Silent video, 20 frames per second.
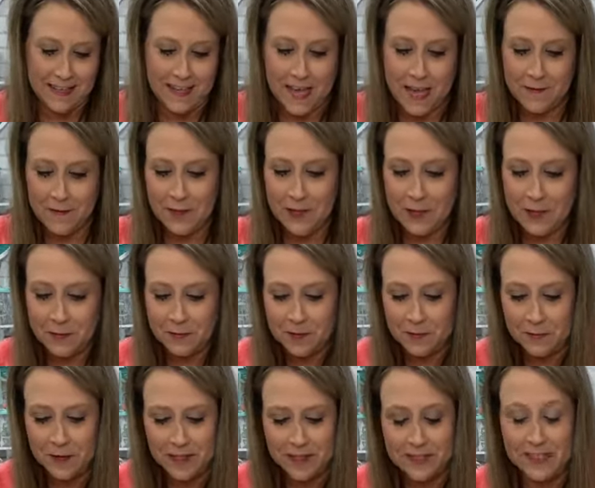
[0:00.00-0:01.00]
even though it was
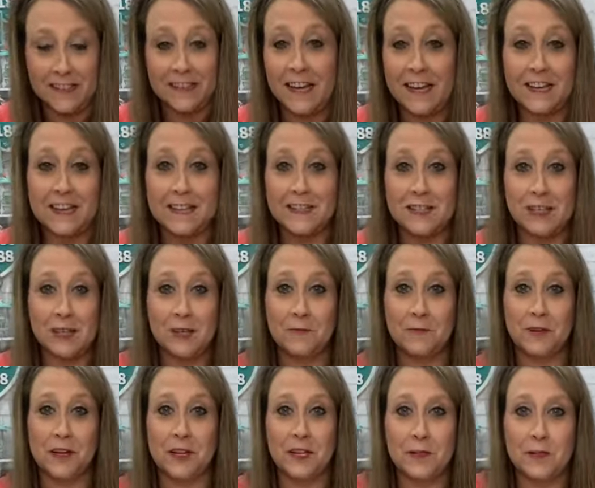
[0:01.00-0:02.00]
rustic, didn't, she didn't
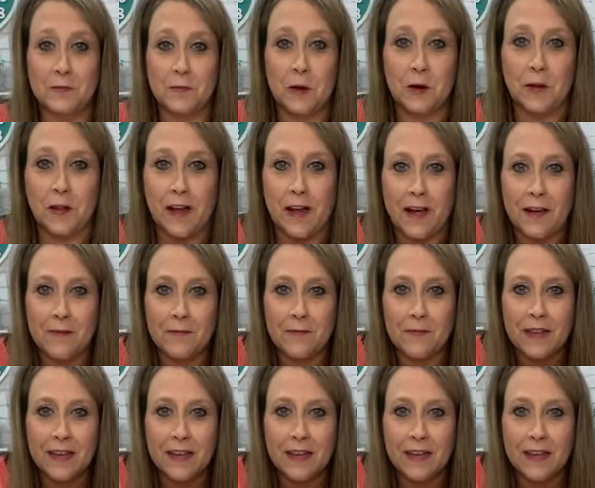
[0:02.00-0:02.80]
want to use burlap.